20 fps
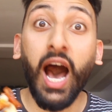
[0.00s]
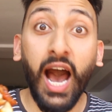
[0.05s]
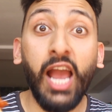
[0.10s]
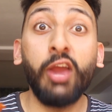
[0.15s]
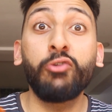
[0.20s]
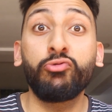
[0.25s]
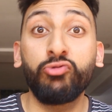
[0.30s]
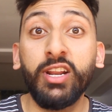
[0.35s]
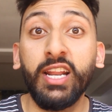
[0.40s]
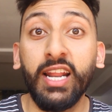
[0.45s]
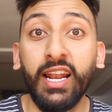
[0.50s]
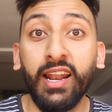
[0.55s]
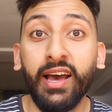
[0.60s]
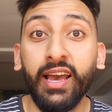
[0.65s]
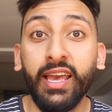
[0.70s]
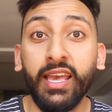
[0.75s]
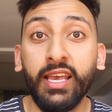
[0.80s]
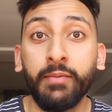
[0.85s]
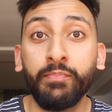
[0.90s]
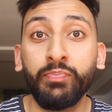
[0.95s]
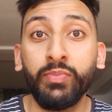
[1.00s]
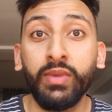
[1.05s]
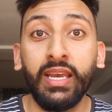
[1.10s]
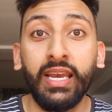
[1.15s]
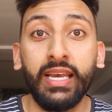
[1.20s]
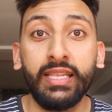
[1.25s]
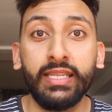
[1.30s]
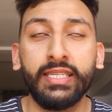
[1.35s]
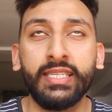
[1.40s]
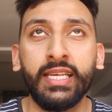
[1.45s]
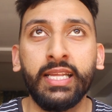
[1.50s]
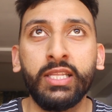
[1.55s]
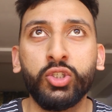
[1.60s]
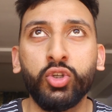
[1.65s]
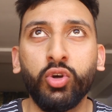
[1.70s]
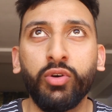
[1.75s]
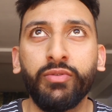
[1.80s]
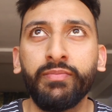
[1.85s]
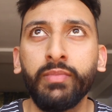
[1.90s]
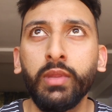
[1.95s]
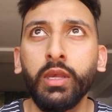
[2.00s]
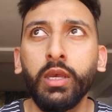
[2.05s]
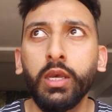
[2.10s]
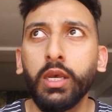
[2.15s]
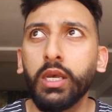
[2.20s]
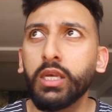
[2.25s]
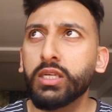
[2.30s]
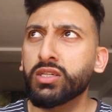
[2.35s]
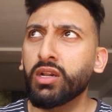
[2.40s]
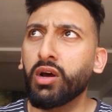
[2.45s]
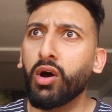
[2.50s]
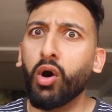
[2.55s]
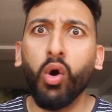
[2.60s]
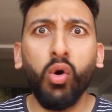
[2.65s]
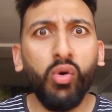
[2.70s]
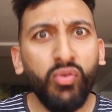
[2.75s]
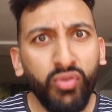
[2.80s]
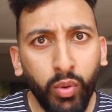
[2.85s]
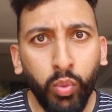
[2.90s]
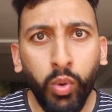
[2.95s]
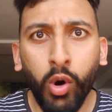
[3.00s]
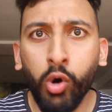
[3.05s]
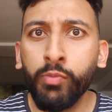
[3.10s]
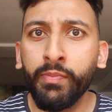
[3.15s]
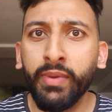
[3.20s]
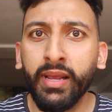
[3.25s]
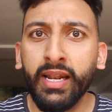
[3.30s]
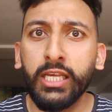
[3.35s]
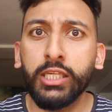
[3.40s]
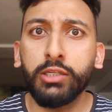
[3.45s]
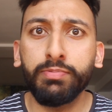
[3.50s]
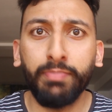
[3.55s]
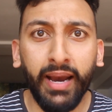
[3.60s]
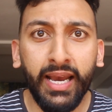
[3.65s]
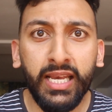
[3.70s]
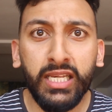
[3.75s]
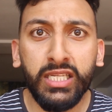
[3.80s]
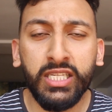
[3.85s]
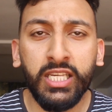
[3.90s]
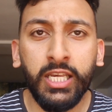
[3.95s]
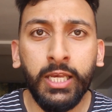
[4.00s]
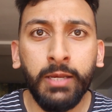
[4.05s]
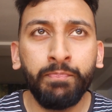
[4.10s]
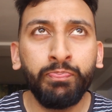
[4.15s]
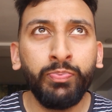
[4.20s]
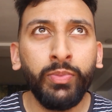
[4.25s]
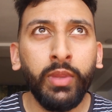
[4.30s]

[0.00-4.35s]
I really like. In the sense of, it's not overwhelmingly spicy,